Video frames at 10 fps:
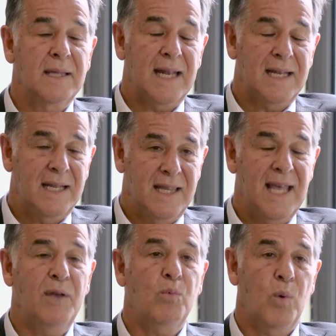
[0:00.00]
that
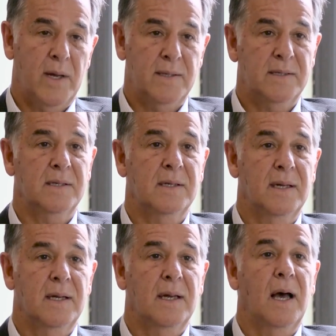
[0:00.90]
they want,
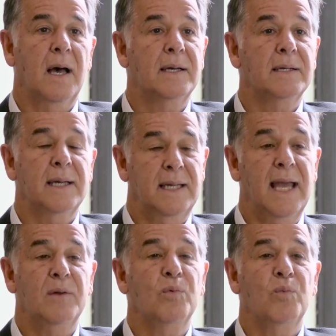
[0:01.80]

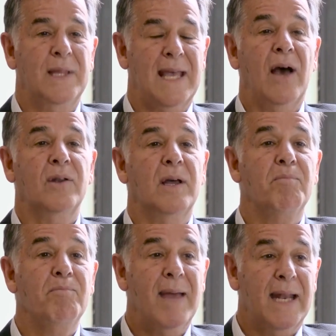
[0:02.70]
again, without a
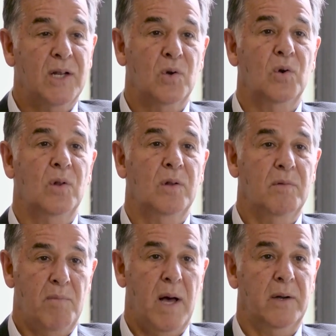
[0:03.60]
medical
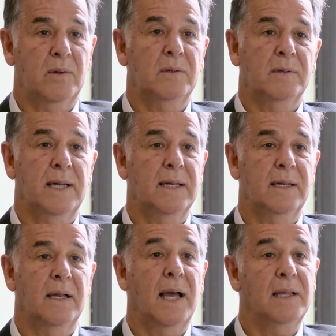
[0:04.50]
model.
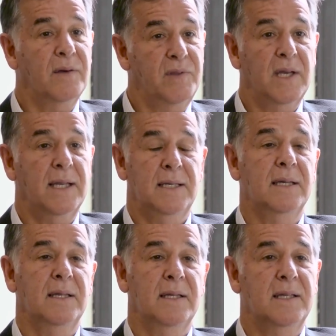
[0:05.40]
And I love the
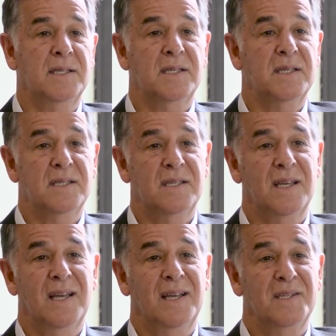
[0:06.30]
idea that this is,
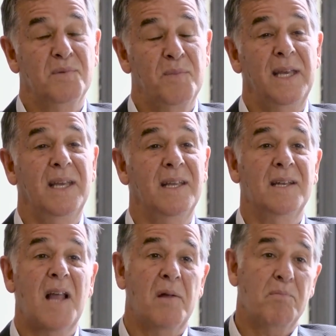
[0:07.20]
to me,
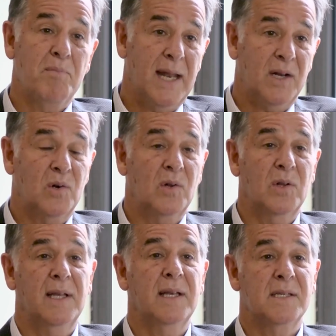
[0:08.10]
not
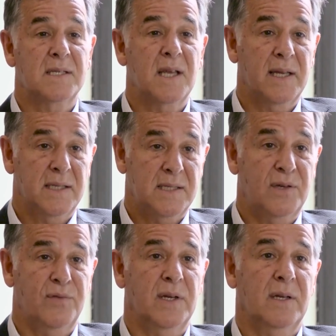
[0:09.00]
medical, it is
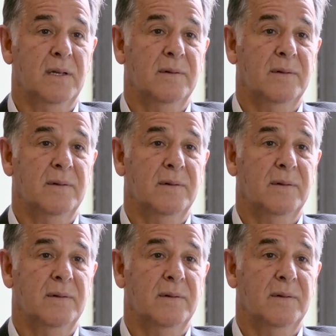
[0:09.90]
scientific.